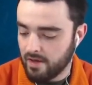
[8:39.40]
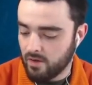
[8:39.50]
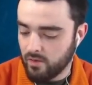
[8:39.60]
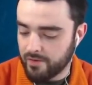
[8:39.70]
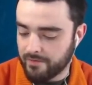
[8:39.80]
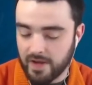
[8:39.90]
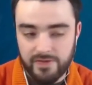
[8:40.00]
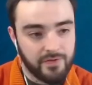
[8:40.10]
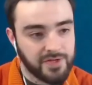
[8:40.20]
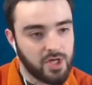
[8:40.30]
we would find
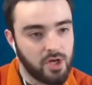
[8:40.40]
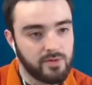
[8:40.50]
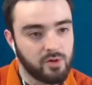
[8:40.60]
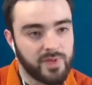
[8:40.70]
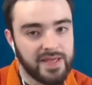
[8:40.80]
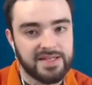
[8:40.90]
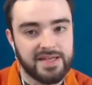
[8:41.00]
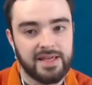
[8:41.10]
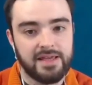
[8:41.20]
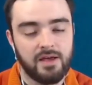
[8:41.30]
that the terminal
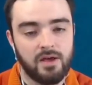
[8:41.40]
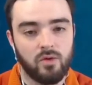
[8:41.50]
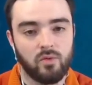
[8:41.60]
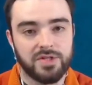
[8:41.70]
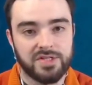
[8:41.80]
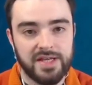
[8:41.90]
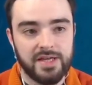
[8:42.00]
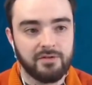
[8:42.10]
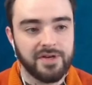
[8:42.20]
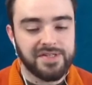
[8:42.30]
PD would
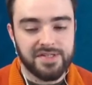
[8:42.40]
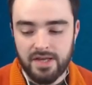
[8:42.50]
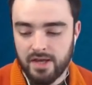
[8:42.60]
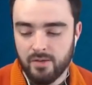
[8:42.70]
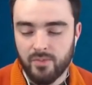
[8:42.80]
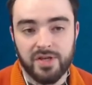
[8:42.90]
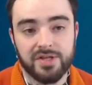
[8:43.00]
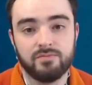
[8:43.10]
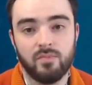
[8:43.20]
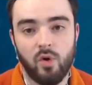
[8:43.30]
decrease
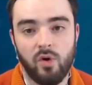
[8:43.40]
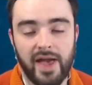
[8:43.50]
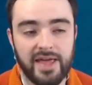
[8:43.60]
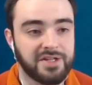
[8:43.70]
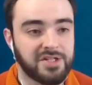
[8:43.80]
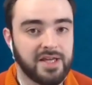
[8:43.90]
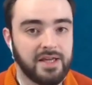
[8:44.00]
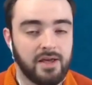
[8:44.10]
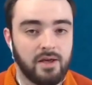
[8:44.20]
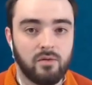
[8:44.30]
because more
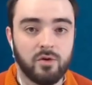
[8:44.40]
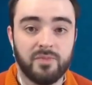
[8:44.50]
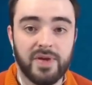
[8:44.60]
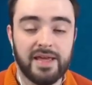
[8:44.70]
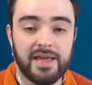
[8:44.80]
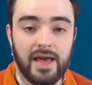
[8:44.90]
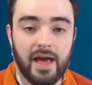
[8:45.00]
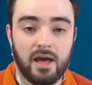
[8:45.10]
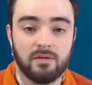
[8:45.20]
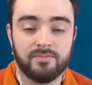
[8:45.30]
energy would be
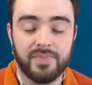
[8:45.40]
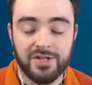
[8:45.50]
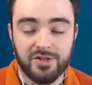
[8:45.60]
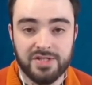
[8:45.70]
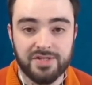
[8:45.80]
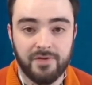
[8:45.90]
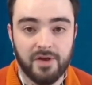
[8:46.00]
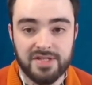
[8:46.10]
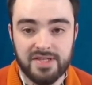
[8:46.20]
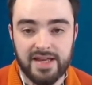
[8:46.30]
being
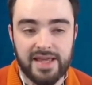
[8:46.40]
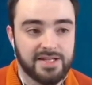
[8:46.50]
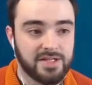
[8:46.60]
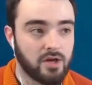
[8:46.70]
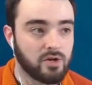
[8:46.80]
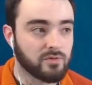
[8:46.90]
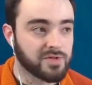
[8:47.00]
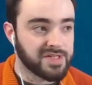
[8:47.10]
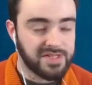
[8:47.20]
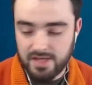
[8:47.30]
transferred to that internal
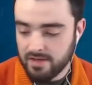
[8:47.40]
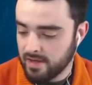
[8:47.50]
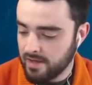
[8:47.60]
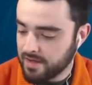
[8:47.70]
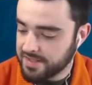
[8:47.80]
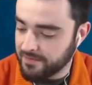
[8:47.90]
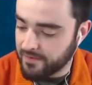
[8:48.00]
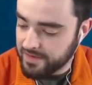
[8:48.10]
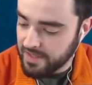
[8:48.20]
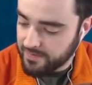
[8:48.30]
resistor. Because if
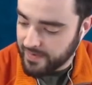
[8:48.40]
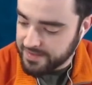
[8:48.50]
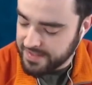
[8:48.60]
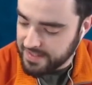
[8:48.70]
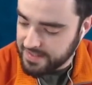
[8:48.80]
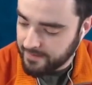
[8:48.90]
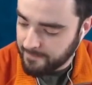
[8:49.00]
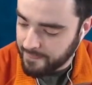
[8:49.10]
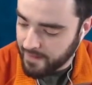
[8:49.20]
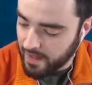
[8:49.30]
we think about it,
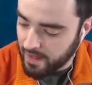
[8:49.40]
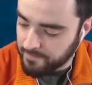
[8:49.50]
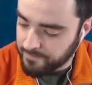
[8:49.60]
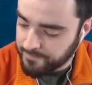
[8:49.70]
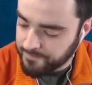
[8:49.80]
that